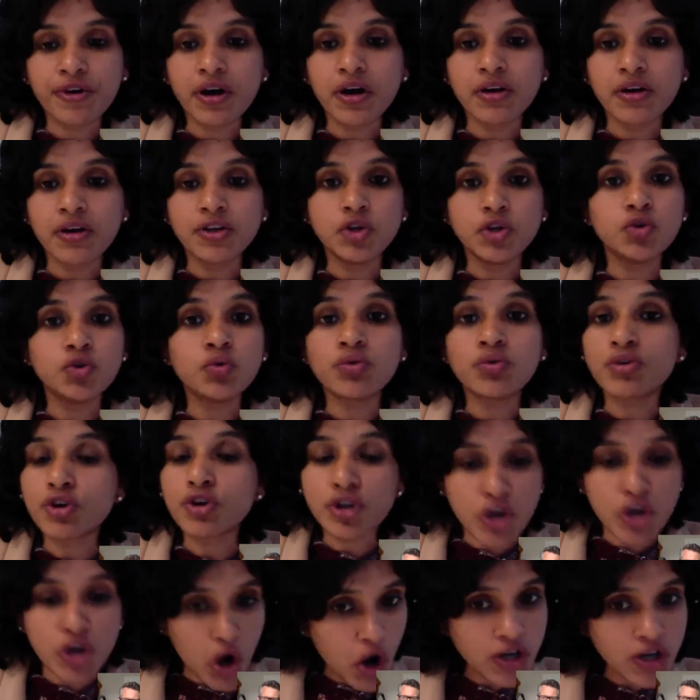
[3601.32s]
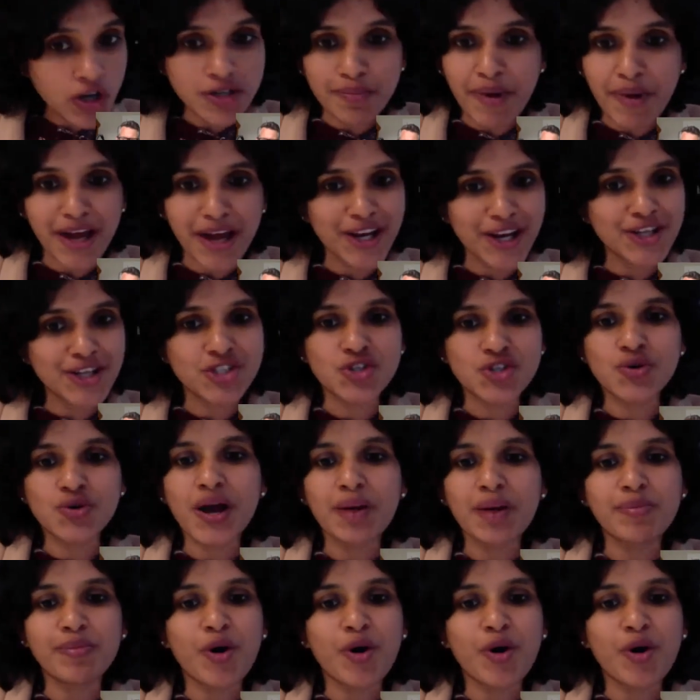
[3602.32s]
you could not manage to come